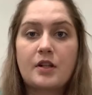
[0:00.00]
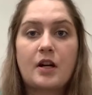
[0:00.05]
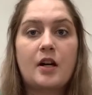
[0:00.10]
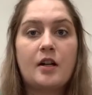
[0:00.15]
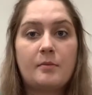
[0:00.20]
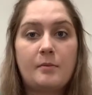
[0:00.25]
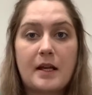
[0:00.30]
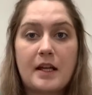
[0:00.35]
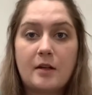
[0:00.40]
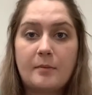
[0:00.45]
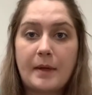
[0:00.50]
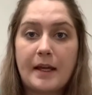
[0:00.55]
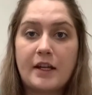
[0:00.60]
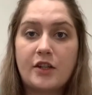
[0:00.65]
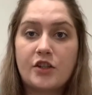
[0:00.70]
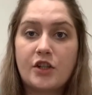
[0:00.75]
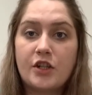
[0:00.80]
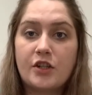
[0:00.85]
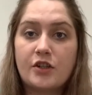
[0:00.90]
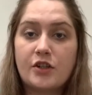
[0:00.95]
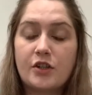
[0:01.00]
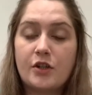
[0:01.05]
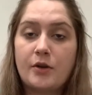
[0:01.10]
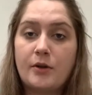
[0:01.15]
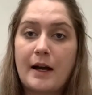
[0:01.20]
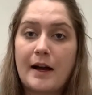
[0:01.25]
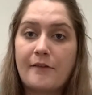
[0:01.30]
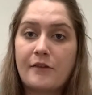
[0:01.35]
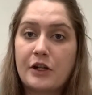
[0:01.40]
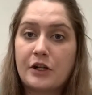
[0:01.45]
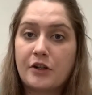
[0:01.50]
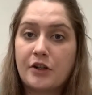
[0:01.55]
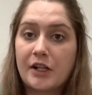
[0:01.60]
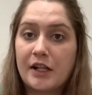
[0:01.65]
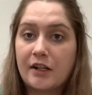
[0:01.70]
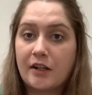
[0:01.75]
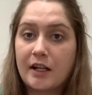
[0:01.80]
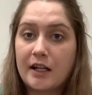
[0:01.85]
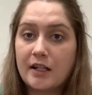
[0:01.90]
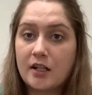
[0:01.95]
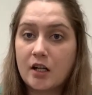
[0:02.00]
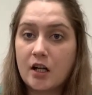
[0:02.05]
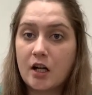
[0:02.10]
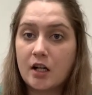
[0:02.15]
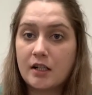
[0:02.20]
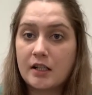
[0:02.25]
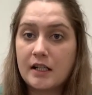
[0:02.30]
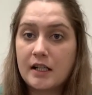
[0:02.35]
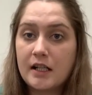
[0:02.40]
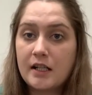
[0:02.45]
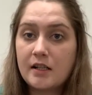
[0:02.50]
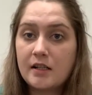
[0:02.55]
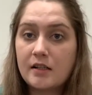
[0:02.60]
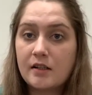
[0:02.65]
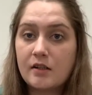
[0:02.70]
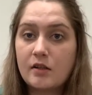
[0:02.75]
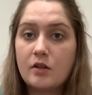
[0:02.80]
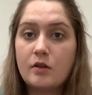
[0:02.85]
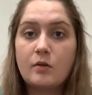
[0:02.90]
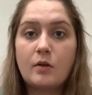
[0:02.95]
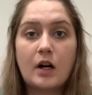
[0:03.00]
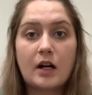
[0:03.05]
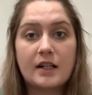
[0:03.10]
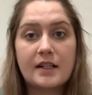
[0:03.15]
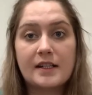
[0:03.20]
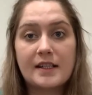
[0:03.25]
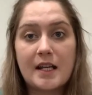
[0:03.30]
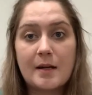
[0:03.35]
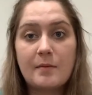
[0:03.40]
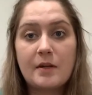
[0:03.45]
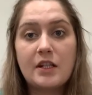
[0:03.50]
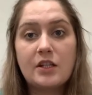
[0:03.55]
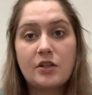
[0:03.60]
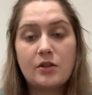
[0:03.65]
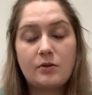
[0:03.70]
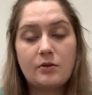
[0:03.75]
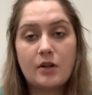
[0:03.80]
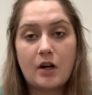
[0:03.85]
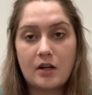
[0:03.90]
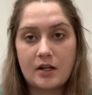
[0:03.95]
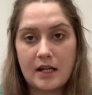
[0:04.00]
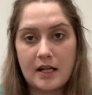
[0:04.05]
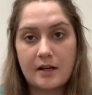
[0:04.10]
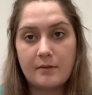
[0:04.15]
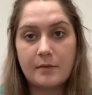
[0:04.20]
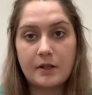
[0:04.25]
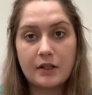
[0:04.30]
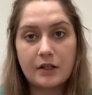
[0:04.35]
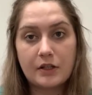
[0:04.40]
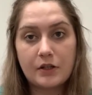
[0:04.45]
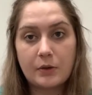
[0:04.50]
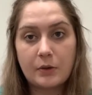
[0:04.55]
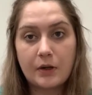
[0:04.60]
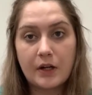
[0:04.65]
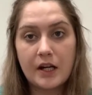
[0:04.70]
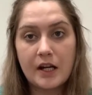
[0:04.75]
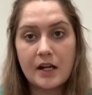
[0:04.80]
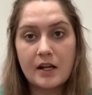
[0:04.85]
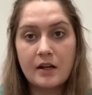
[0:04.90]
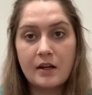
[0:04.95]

on male patients who have urinary incontinence who are semi to non-ambulatory.